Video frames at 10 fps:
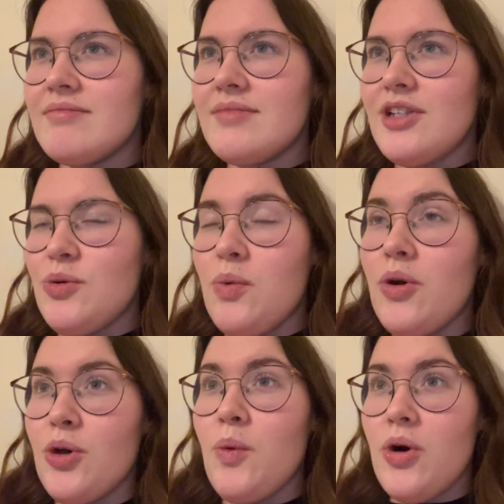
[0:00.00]
you
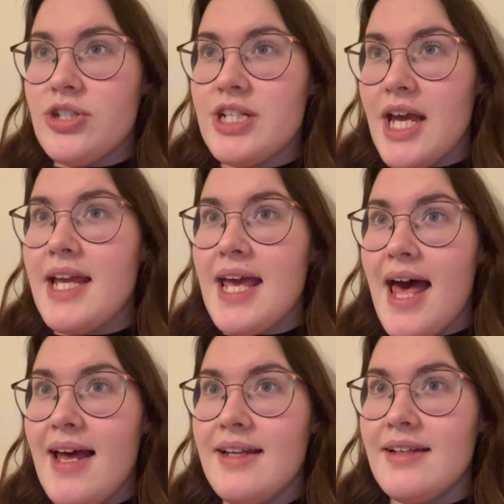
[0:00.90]
want to watch it
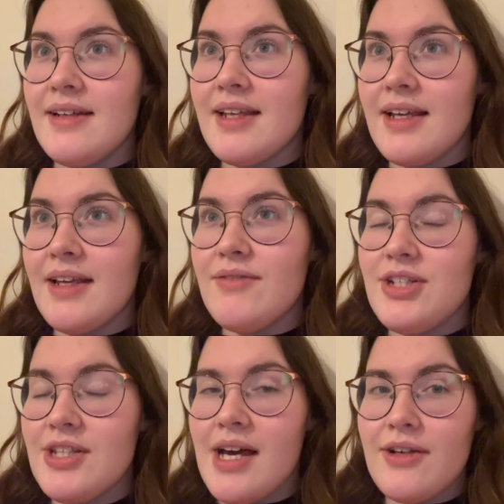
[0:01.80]
again, like it gives
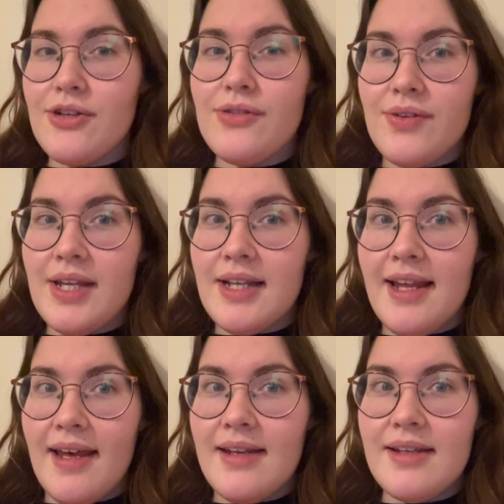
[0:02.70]
you that good
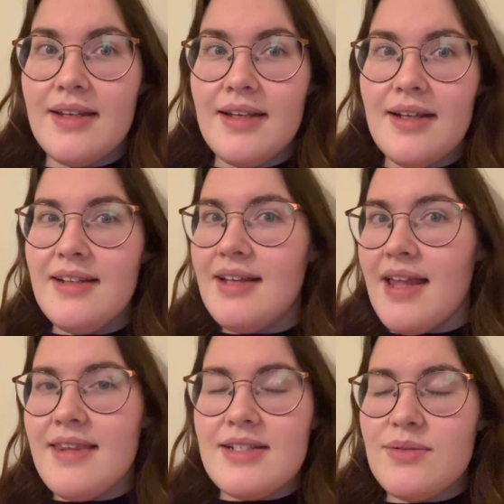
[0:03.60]
feeling? Yeah,
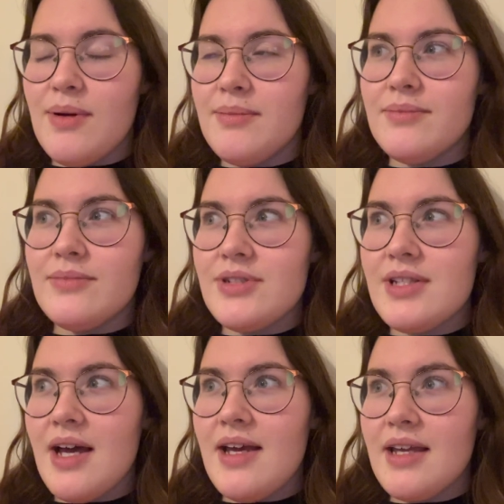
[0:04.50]
this one was
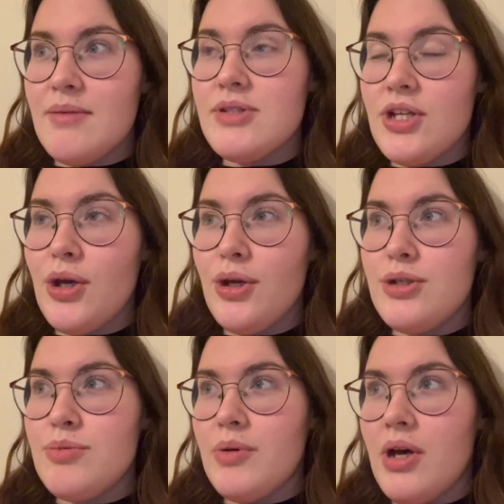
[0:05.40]
like, it was
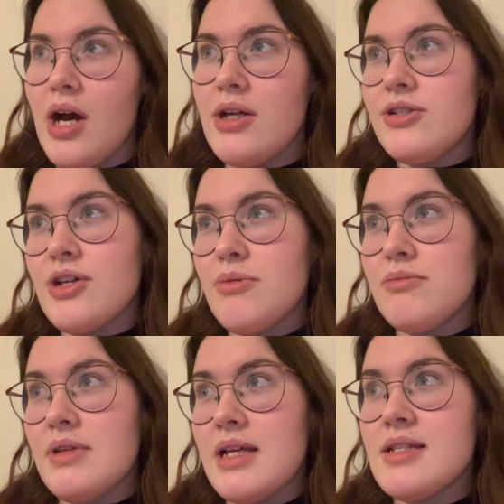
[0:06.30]
good, but I don't
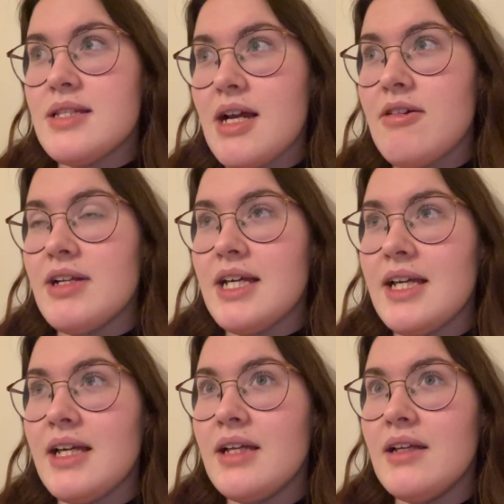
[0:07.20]

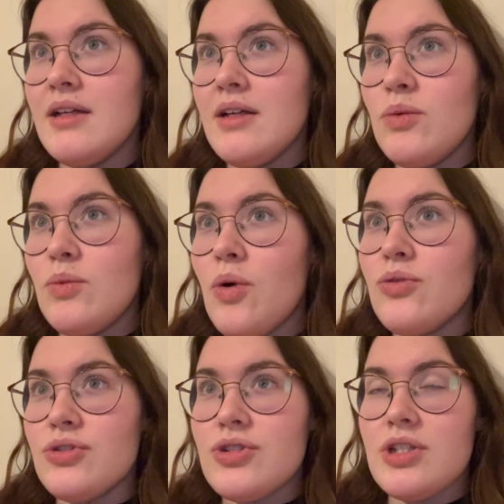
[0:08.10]
necessarily
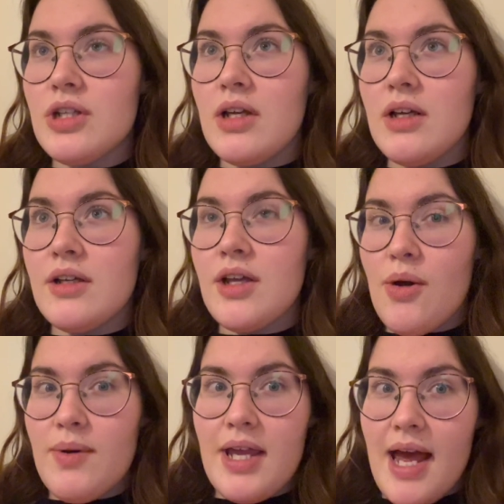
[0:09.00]
want to
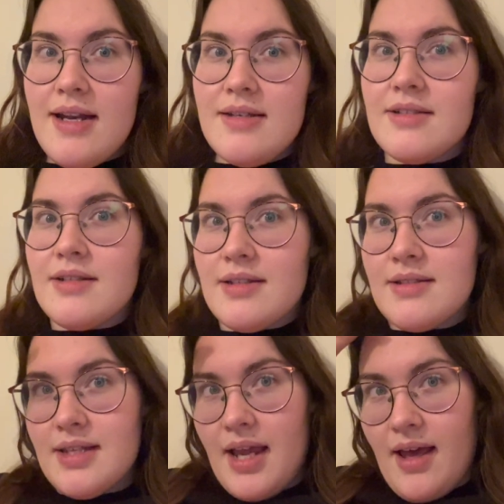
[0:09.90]
go again and
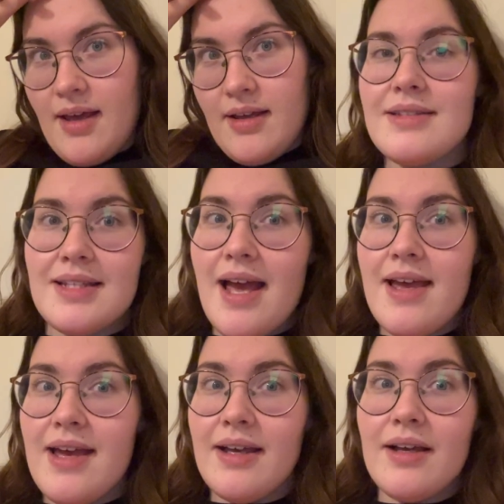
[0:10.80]
see it.
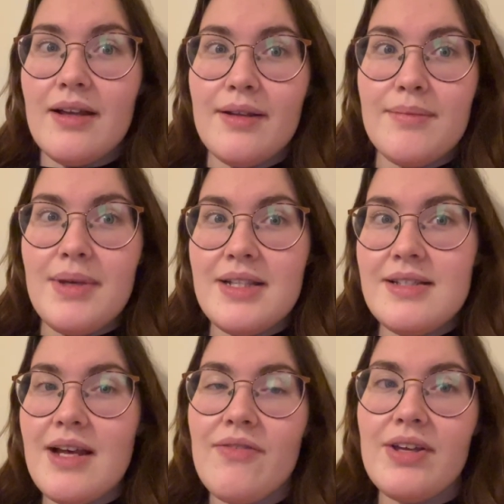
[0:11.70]
Saying me and
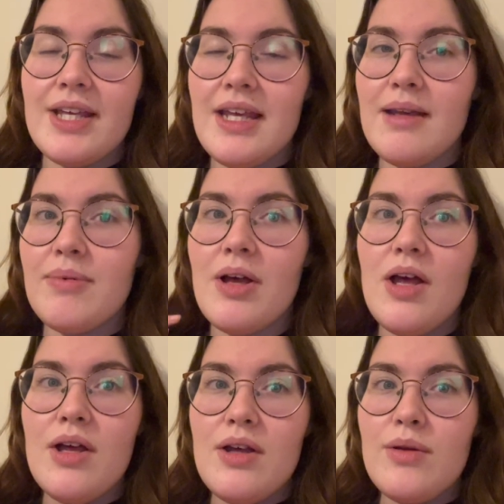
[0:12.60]
Stefan keep
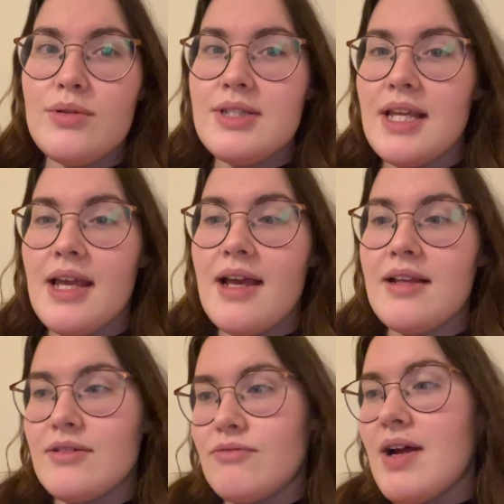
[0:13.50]

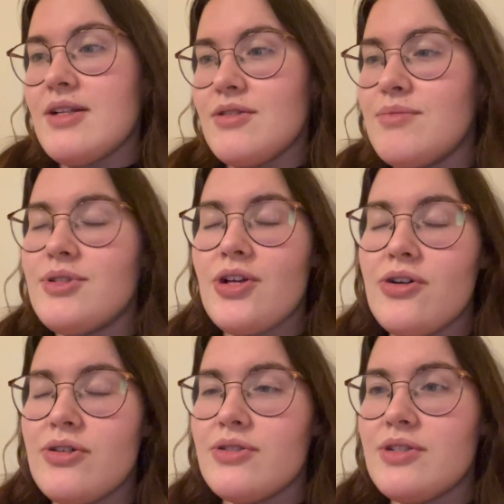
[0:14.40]
singing random
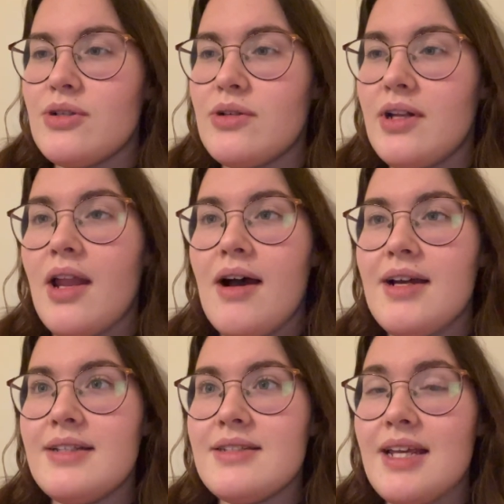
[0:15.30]
songs
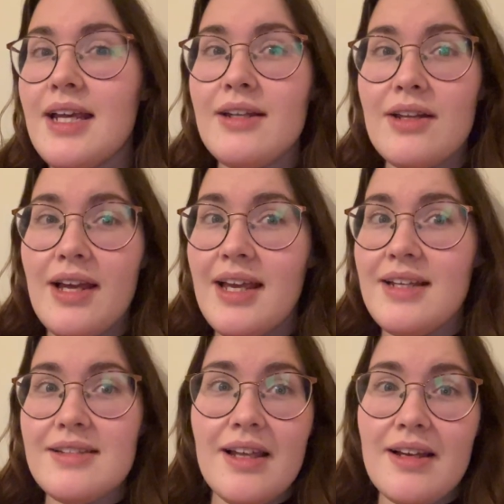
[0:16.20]
lines,
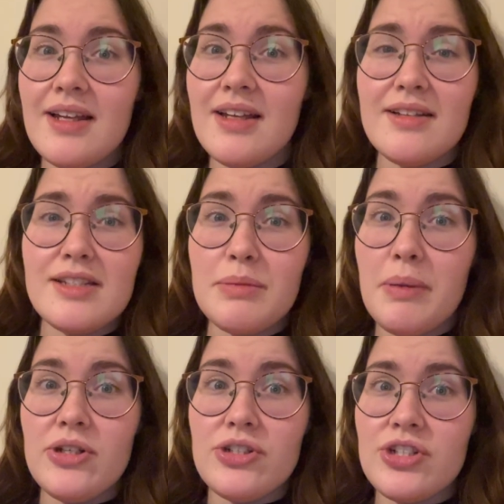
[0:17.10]
he's like a
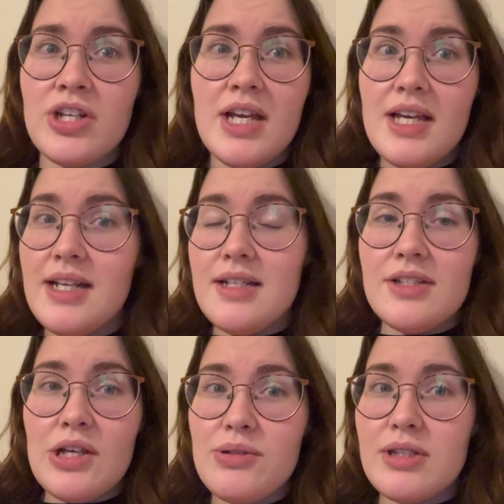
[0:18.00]
sponge. He
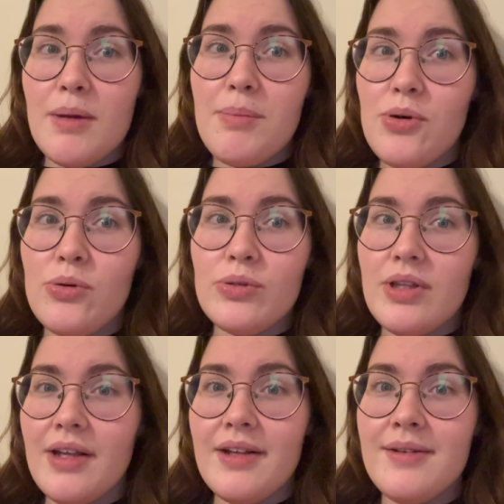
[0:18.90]
soaks up all
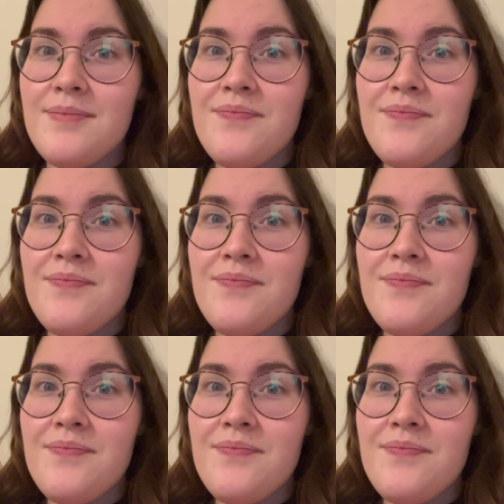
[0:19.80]
the